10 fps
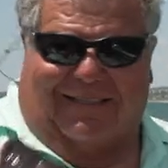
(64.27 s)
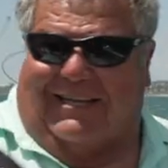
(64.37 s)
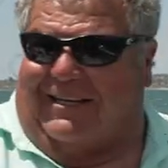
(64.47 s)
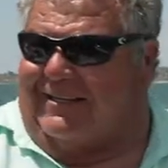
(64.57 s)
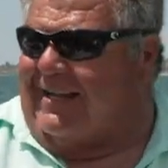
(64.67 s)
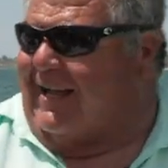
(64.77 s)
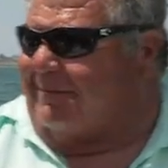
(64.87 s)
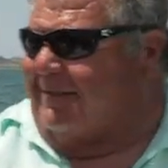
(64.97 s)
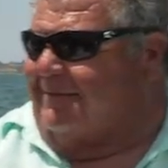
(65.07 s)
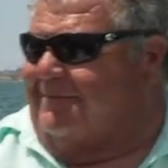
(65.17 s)
Thank you,
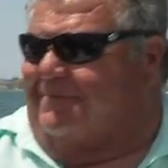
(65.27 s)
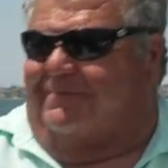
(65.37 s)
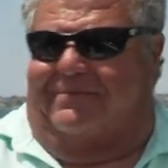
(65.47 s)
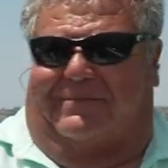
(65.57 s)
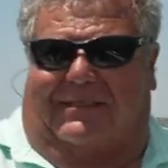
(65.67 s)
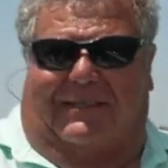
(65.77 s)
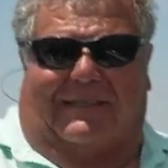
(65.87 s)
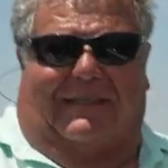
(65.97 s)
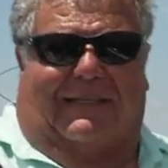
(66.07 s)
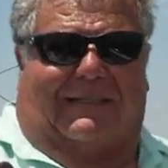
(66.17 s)
Captain.
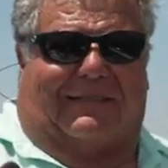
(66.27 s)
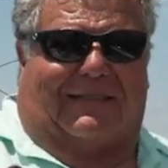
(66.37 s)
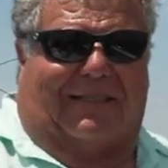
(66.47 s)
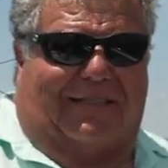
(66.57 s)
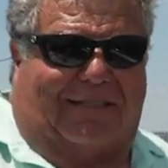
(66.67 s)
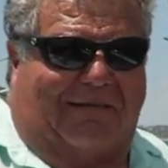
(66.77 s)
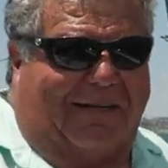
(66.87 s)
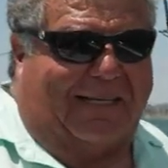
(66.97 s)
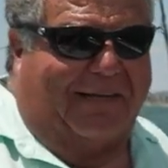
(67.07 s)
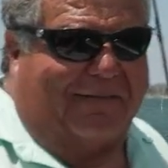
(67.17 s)
Nice fish, Dan. So I
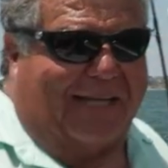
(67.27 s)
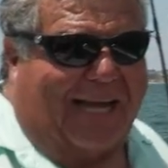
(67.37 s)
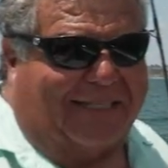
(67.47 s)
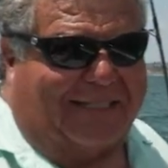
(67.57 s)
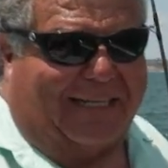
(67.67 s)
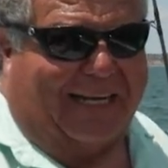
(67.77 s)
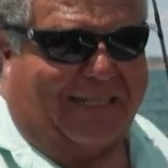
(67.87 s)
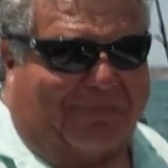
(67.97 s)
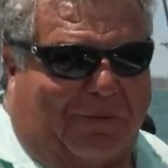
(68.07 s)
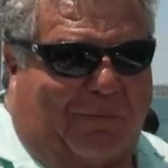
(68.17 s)
want to give you guys
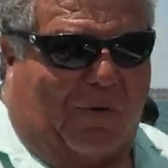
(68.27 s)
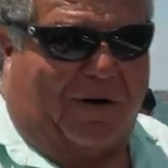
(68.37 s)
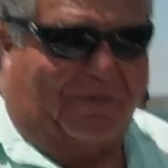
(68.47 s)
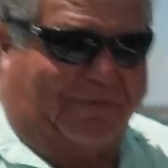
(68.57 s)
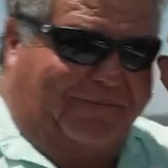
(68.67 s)
today's report.